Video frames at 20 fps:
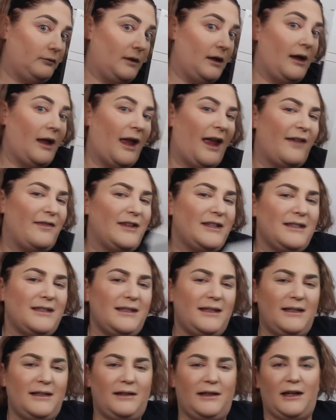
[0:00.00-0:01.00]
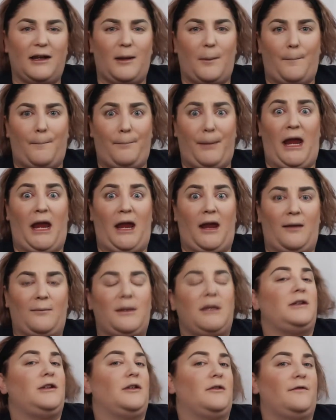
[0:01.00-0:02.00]
And this isn't like a bam in
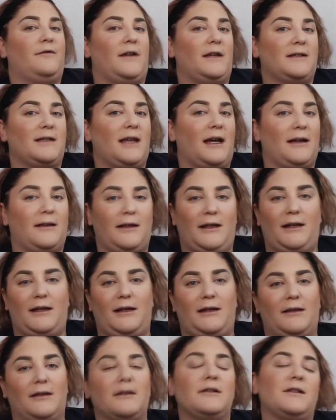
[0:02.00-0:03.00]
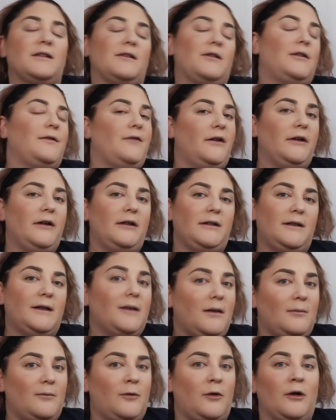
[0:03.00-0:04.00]
your face highlight either, so if you're into the
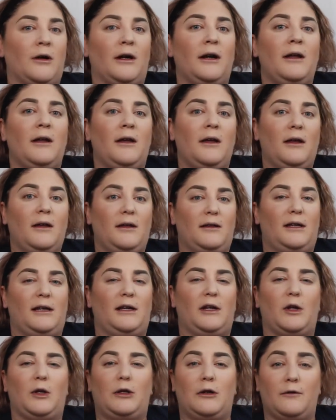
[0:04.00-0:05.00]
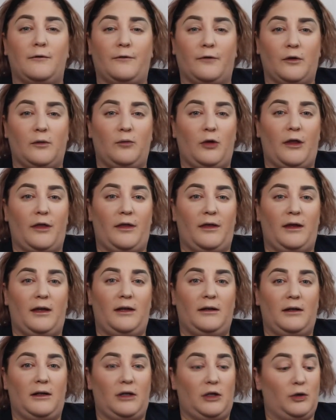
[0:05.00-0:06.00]
more like glow from within,
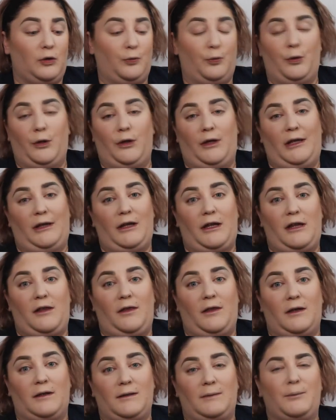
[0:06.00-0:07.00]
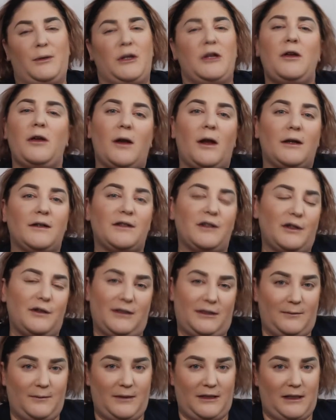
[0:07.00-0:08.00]
you'll really like this. But you can also use
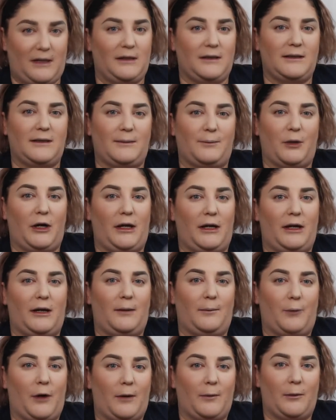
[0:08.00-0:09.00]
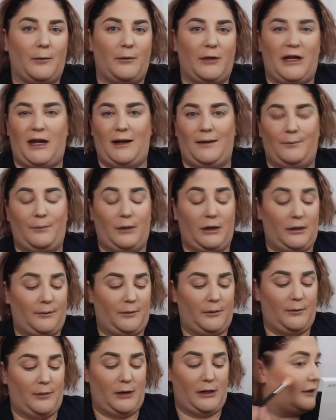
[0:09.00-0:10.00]
some setting spray and probably amp it up a
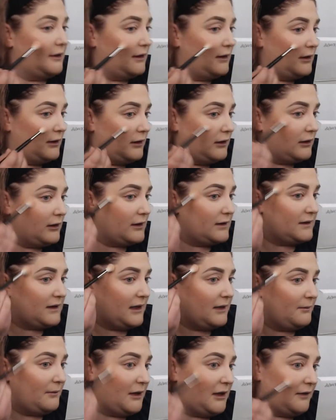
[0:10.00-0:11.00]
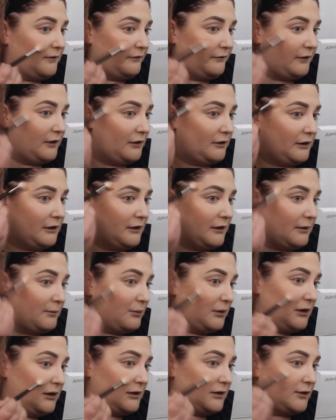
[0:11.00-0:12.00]
bit, because I'm not feeling like
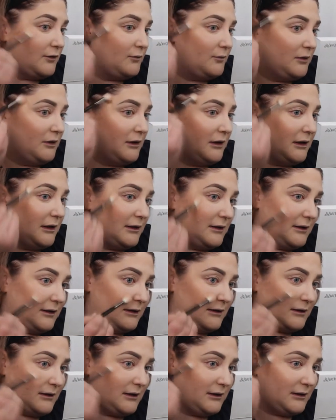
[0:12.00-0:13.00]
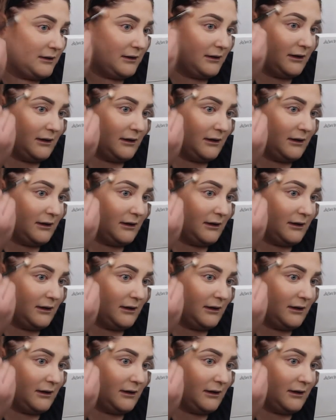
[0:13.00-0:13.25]
being too blinding today.